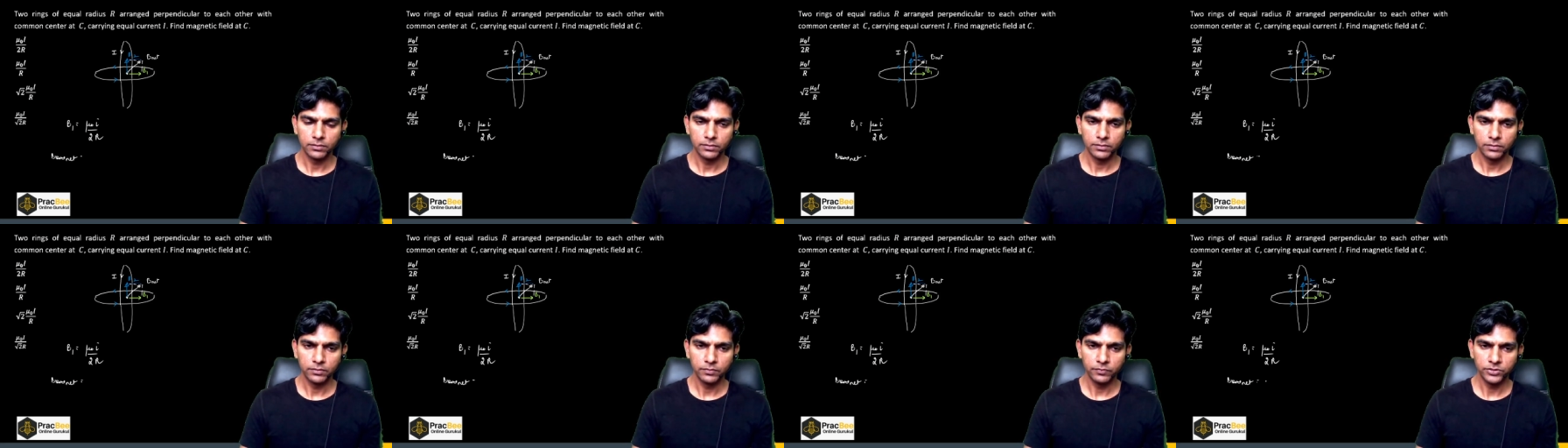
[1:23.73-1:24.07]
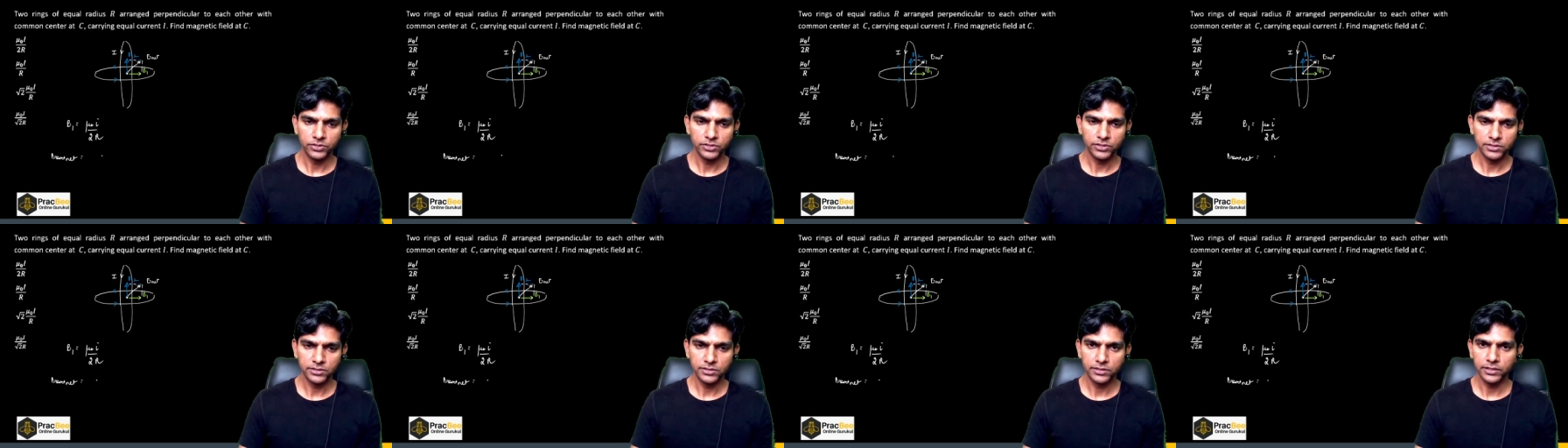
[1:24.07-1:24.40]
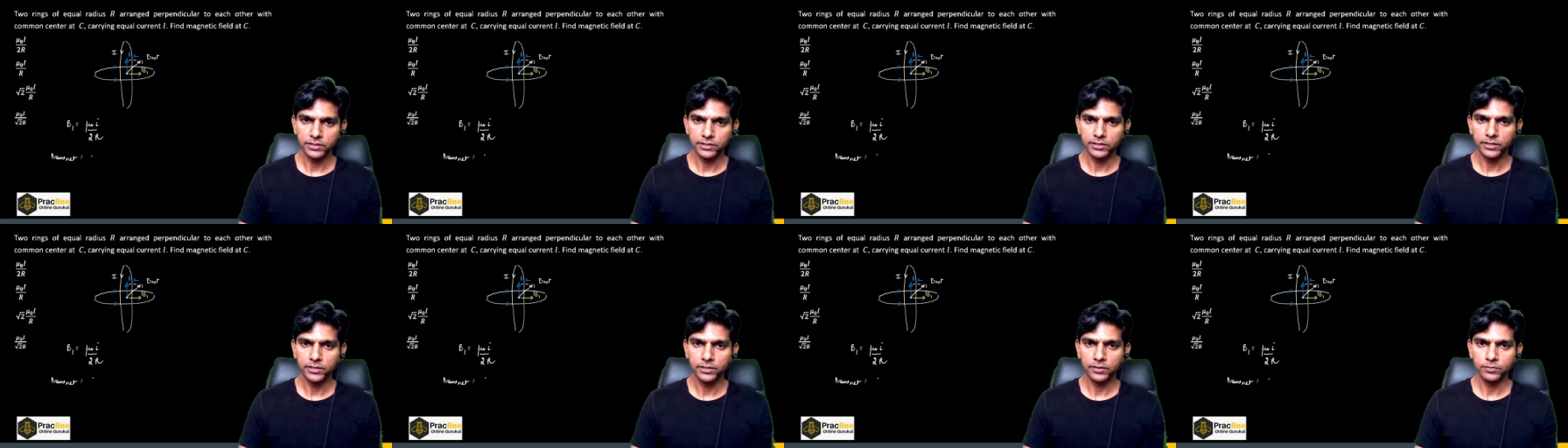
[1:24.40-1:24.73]
which is
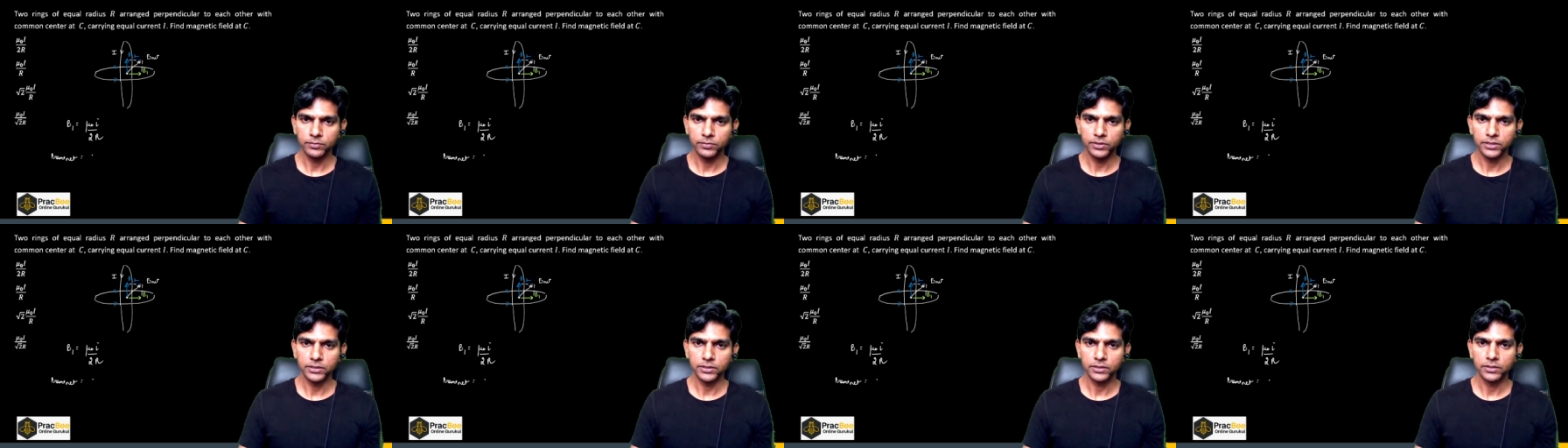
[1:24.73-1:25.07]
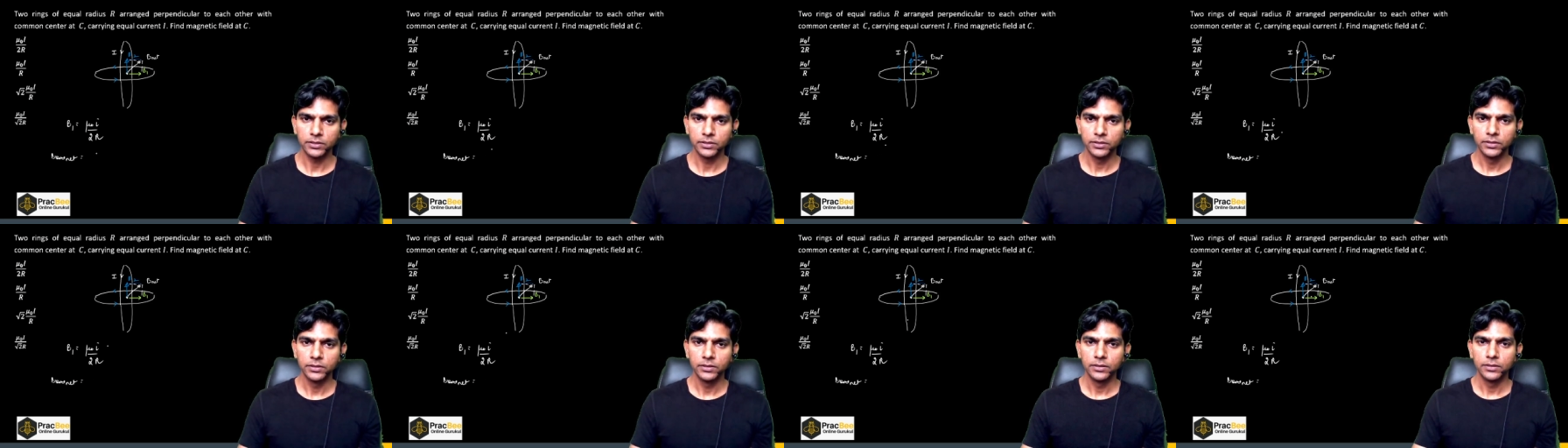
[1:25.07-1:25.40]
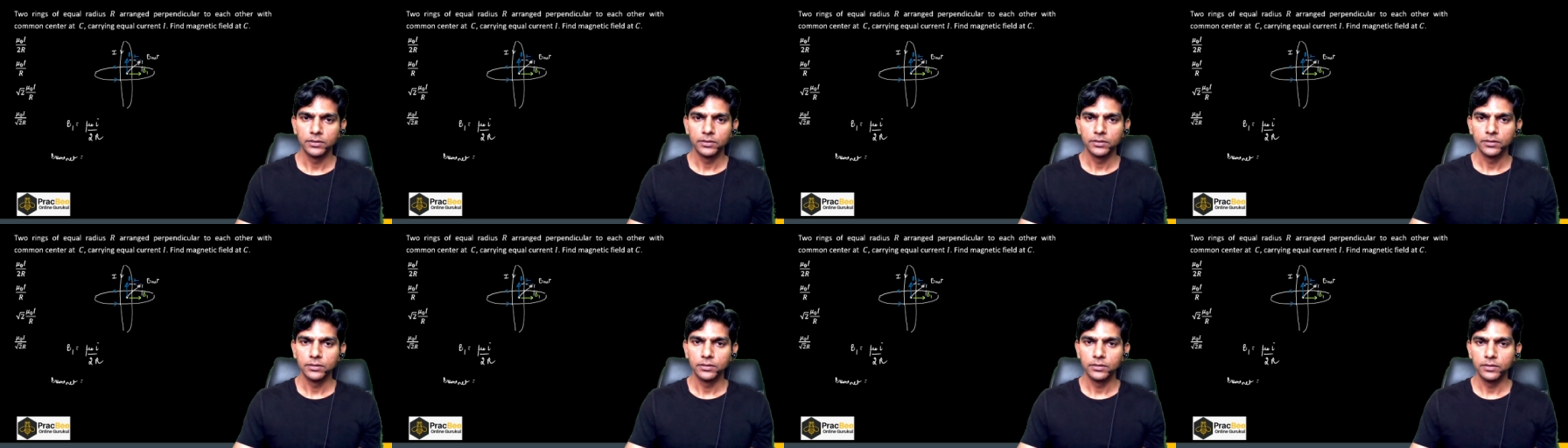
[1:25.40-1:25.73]
nothing but
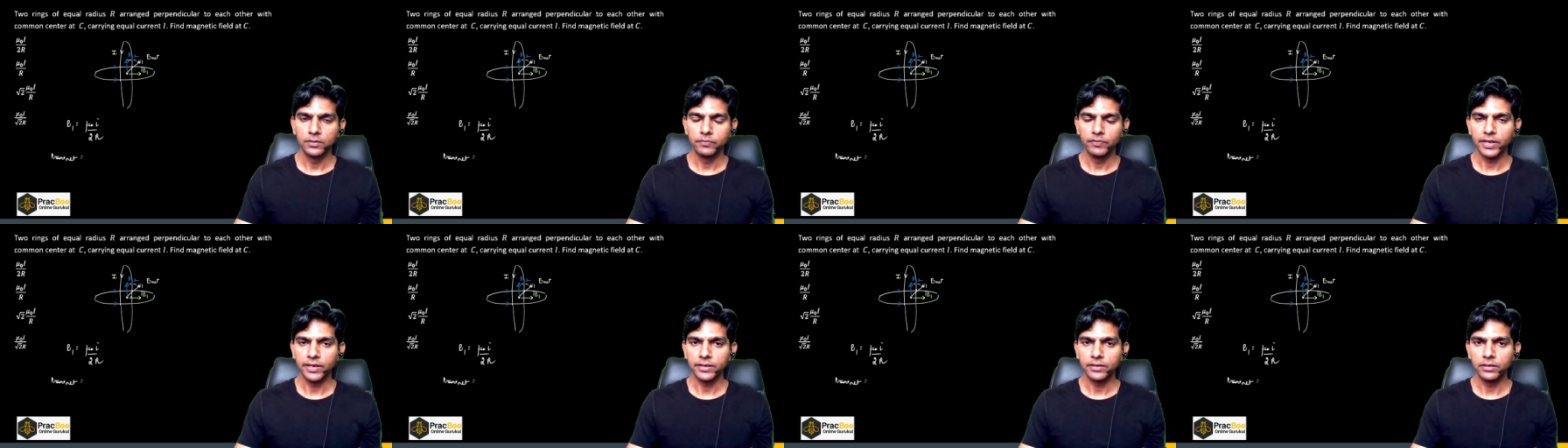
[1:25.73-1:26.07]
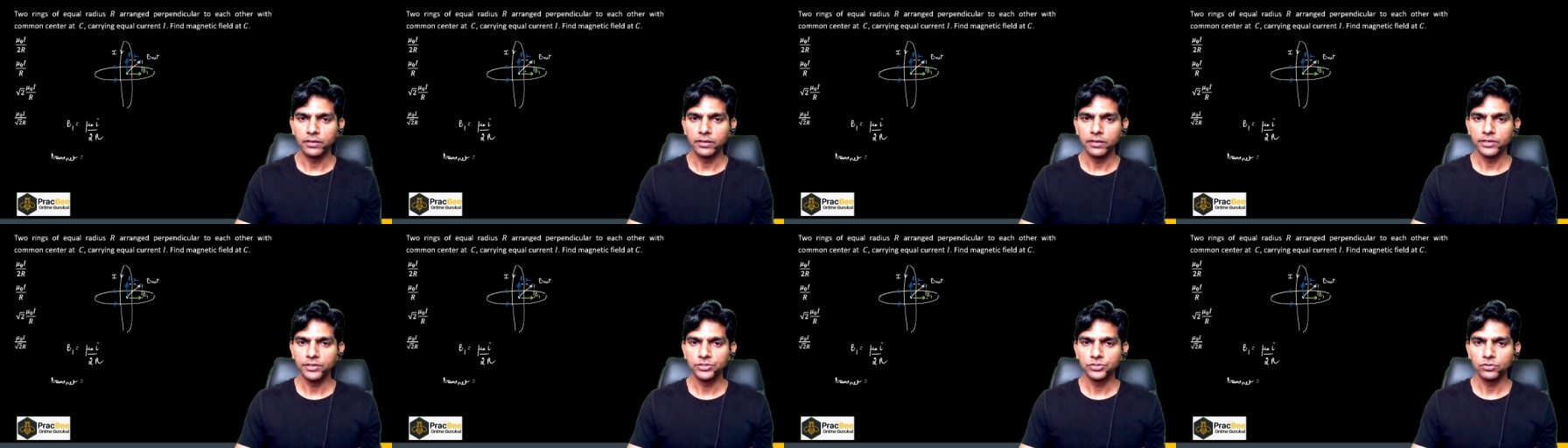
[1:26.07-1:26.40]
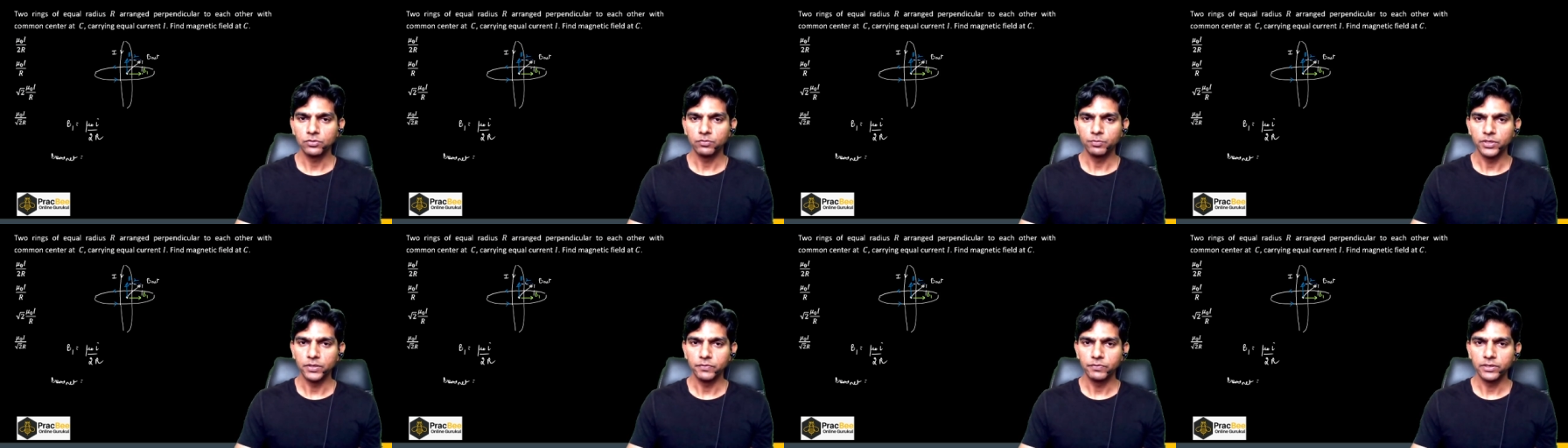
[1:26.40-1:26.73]
the vector addition
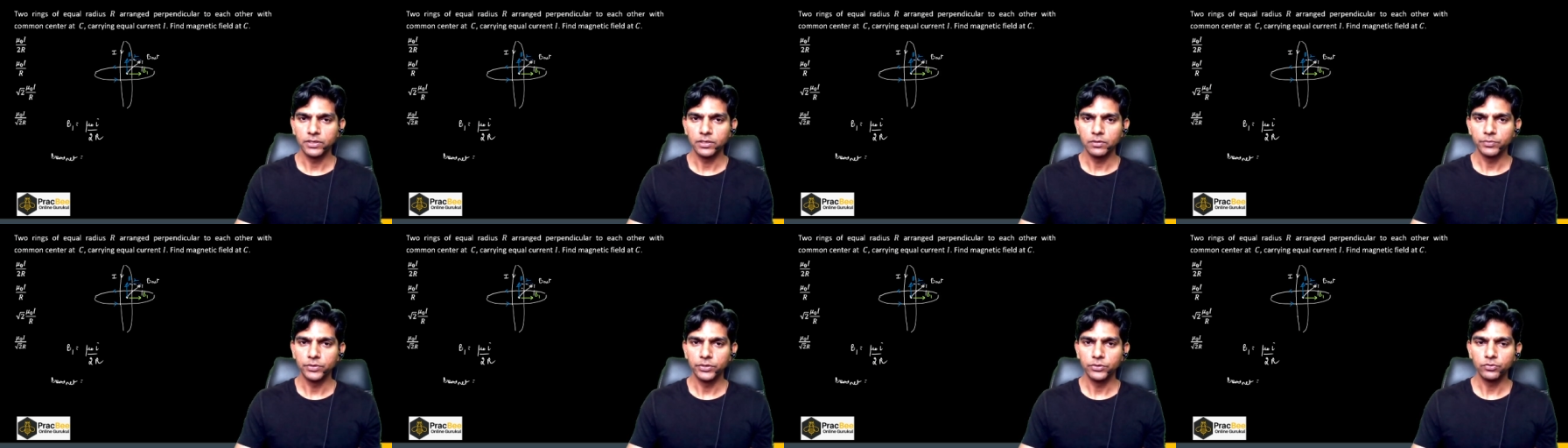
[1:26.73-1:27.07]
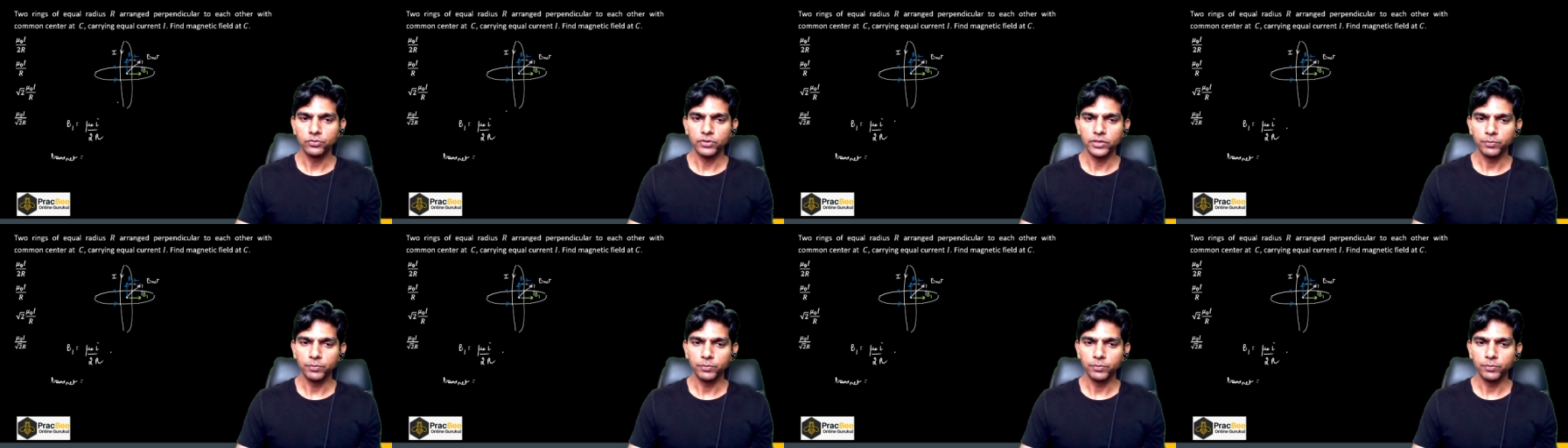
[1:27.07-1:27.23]
of B1 and B2,